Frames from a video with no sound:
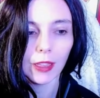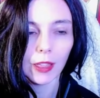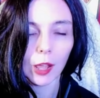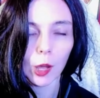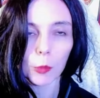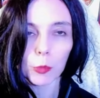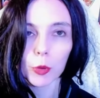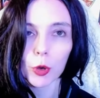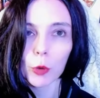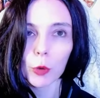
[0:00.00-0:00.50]

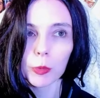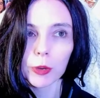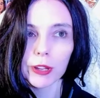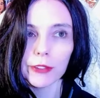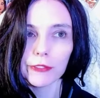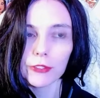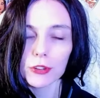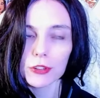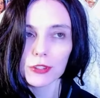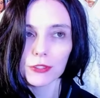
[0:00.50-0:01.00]

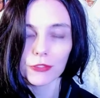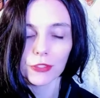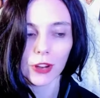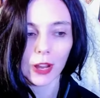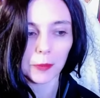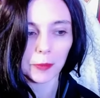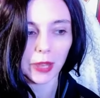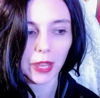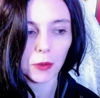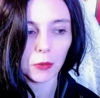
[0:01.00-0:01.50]
appropriate version for
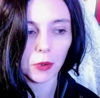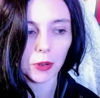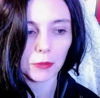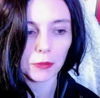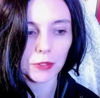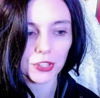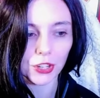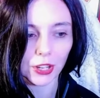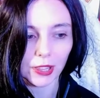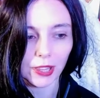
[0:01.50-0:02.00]
MK1,
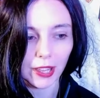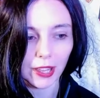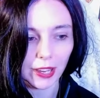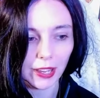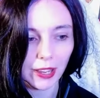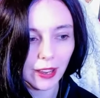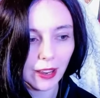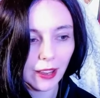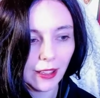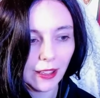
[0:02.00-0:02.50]
which I
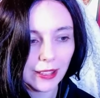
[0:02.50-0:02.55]
like.